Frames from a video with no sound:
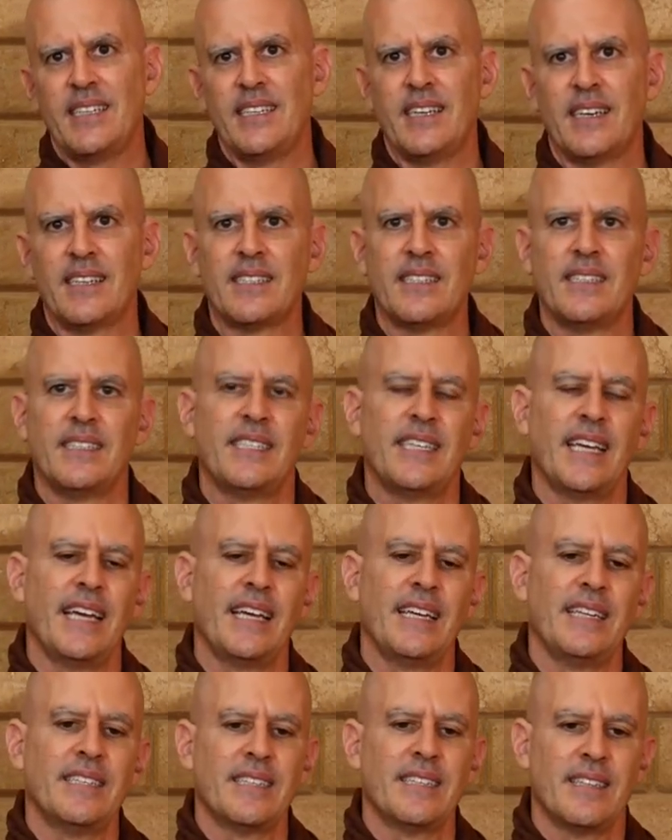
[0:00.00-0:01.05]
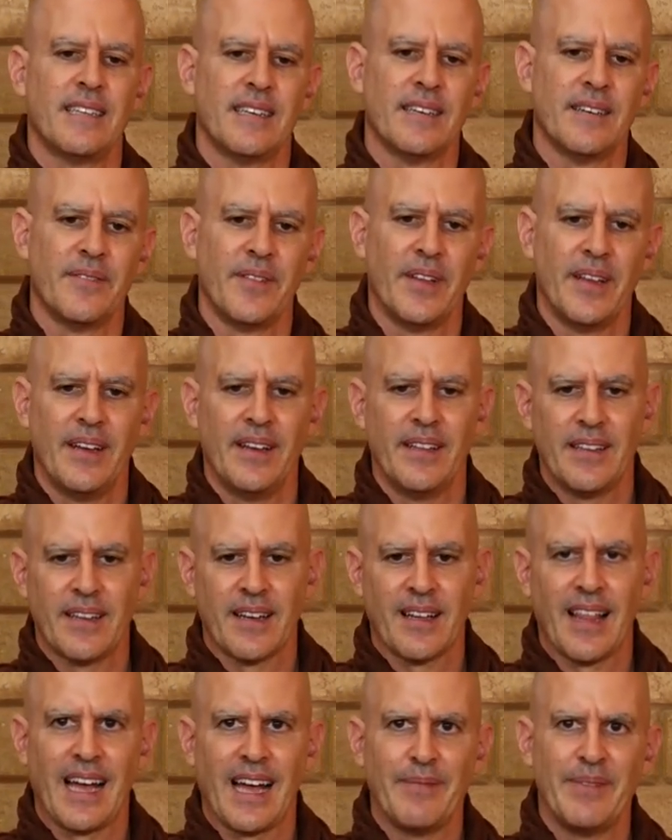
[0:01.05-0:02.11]
He doesn't change the
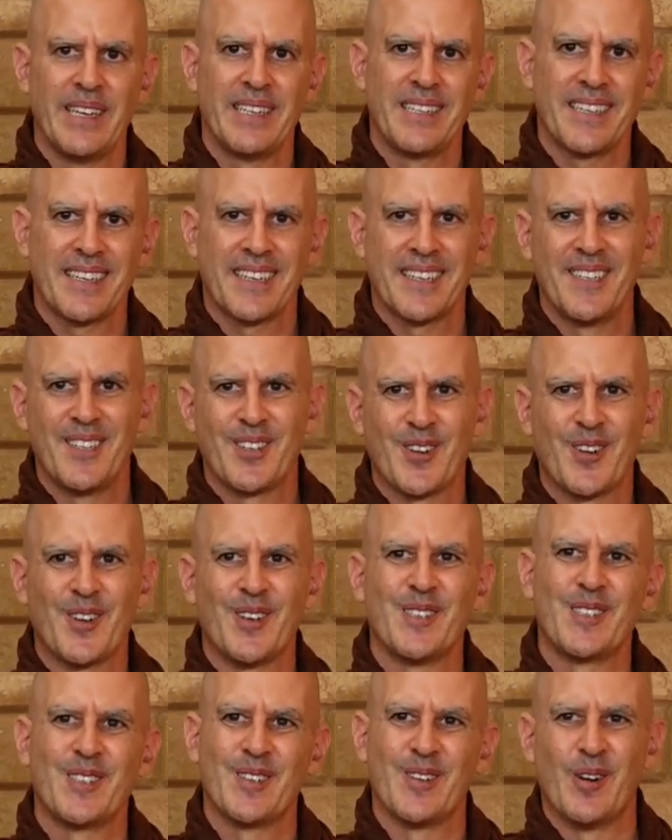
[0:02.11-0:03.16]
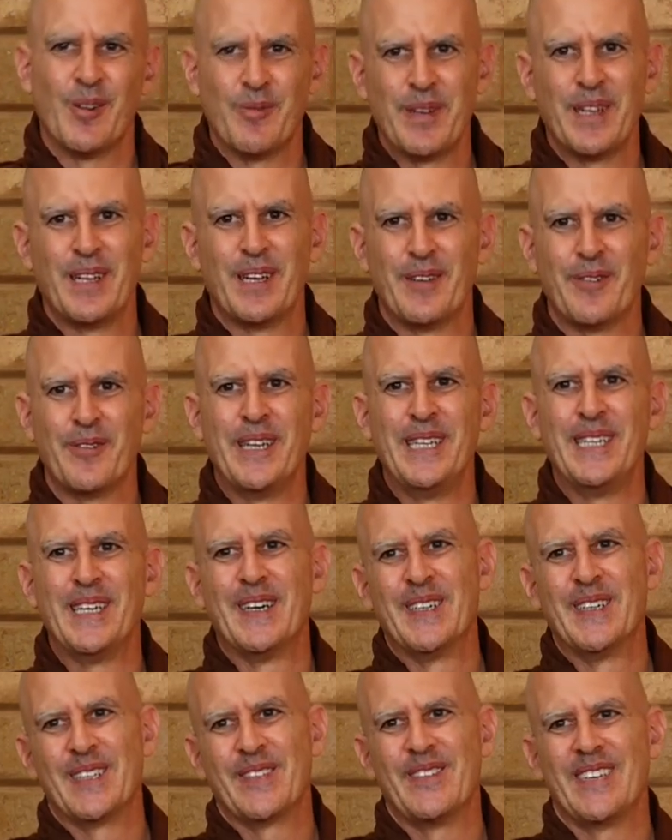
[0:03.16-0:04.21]
climate controls or open the
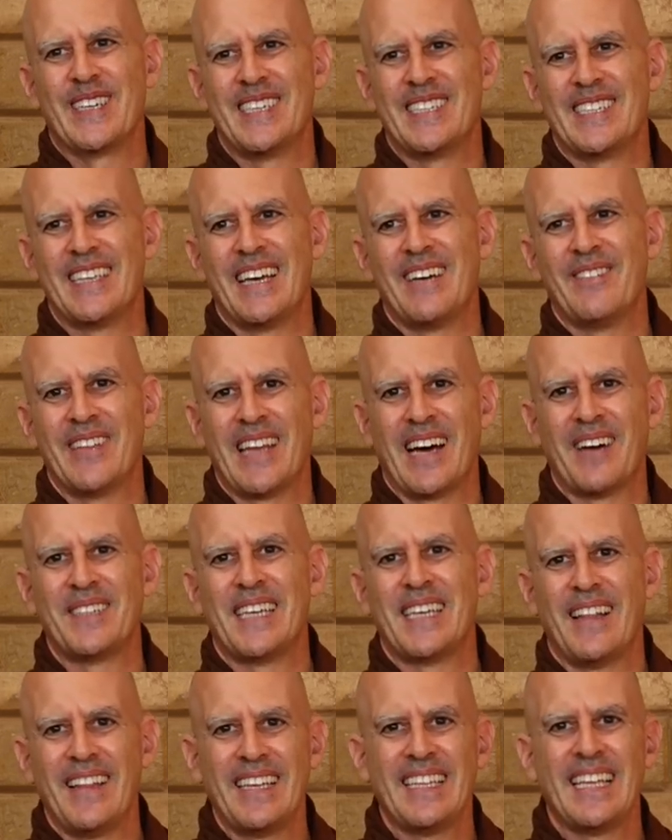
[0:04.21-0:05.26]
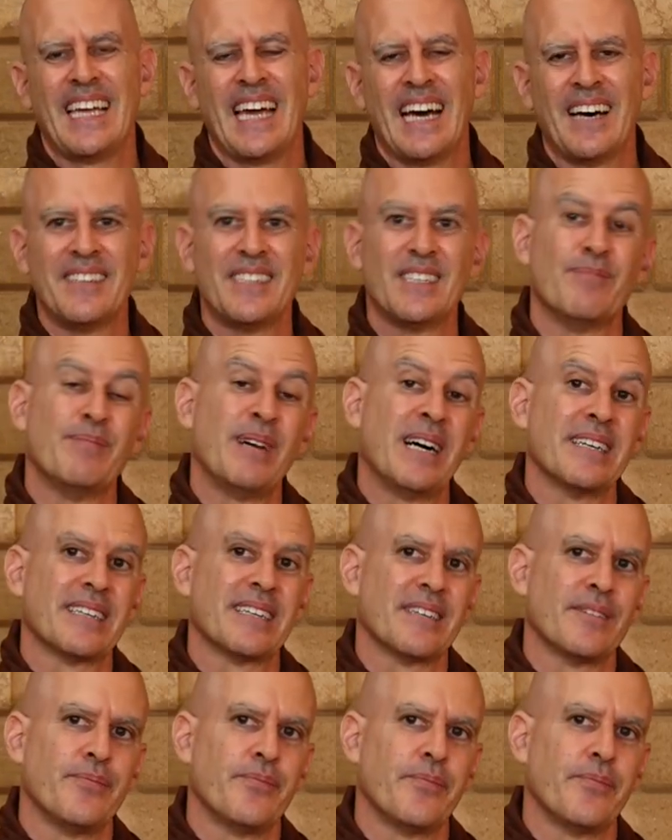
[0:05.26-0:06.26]
windows, we could say, without telling the elder monk.